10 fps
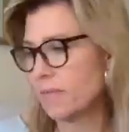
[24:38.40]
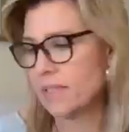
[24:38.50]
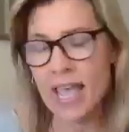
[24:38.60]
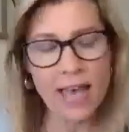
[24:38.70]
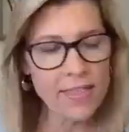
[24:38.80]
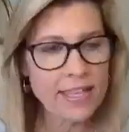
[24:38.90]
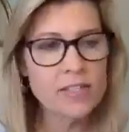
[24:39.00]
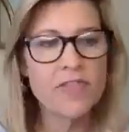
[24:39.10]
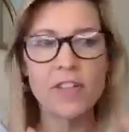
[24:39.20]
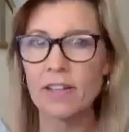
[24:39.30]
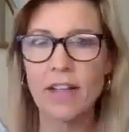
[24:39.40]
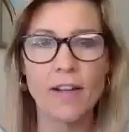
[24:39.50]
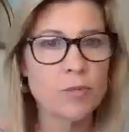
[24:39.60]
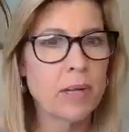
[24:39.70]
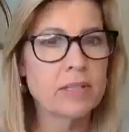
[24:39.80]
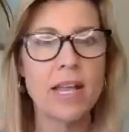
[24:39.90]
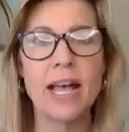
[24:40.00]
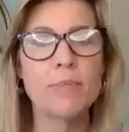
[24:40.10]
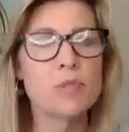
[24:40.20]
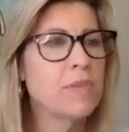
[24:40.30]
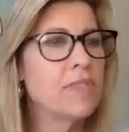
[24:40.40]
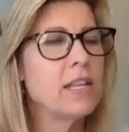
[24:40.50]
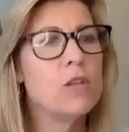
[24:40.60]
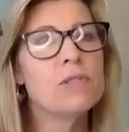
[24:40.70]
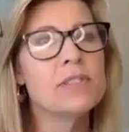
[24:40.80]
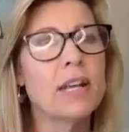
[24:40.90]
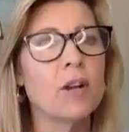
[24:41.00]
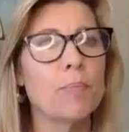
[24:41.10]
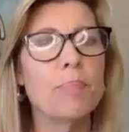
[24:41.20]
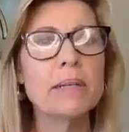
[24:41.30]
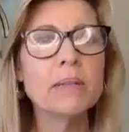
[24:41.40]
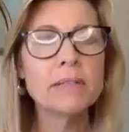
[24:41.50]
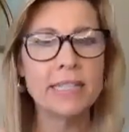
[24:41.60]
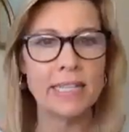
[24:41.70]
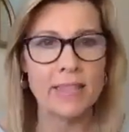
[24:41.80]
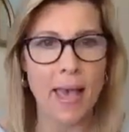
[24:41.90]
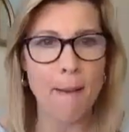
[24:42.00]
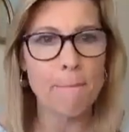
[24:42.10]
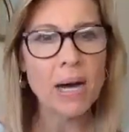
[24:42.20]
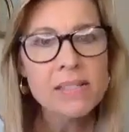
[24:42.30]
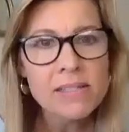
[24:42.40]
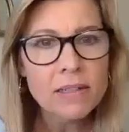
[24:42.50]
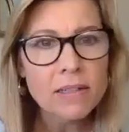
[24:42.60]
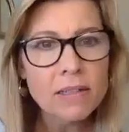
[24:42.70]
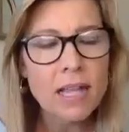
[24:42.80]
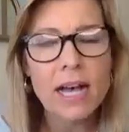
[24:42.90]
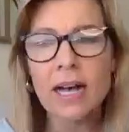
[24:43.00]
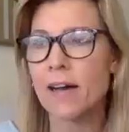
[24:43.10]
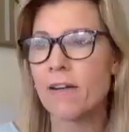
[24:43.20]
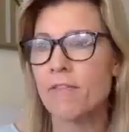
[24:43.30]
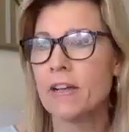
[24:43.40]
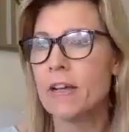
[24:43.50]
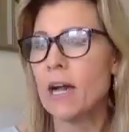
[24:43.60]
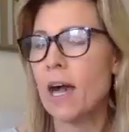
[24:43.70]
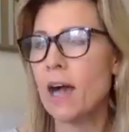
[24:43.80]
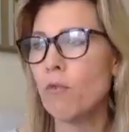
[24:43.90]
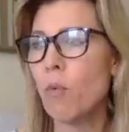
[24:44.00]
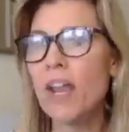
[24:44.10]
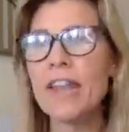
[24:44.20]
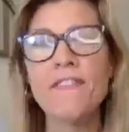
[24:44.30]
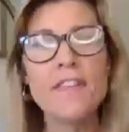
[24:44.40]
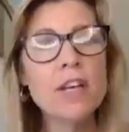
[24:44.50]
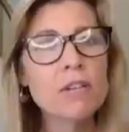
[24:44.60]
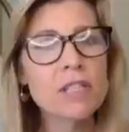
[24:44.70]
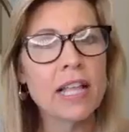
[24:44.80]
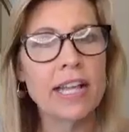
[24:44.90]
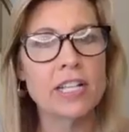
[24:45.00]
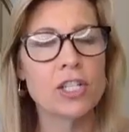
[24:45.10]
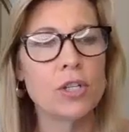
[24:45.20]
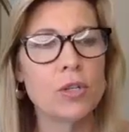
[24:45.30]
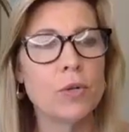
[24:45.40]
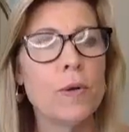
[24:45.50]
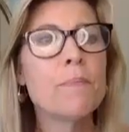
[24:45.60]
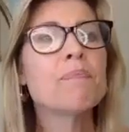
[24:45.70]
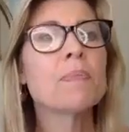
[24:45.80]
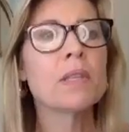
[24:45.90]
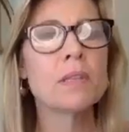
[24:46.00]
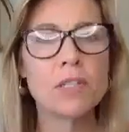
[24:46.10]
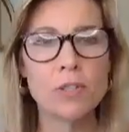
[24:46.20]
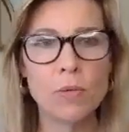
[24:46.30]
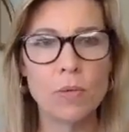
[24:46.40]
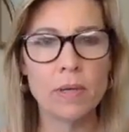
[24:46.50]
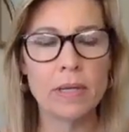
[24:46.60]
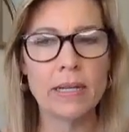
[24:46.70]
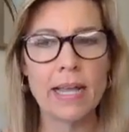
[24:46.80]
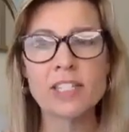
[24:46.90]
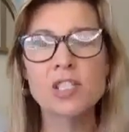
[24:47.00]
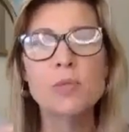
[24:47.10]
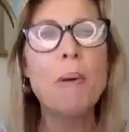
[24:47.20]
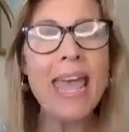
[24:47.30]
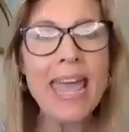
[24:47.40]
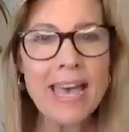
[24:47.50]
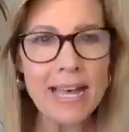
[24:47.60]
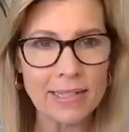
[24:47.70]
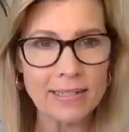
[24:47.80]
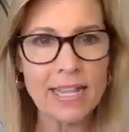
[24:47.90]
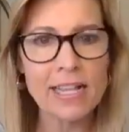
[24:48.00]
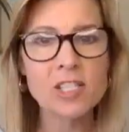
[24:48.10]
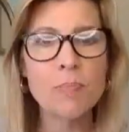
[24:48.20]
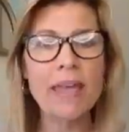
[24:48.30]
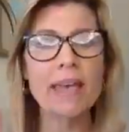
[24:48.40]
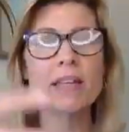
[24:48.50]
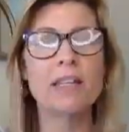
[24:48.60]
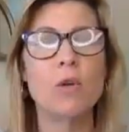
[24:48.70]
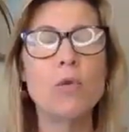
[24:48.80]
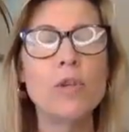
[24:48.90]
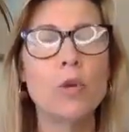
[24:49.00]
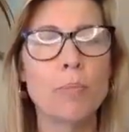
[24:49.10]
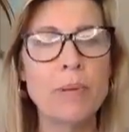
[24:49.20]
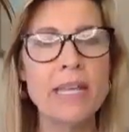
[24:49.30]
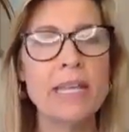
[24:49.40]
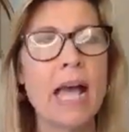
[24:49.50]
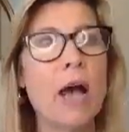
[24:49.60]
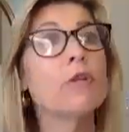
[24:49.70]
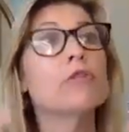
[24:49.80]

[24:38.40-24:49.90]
yeah, things feel uncomfortable at times, but then you start building that muscle of what it feels like to expand in who you're being, how you're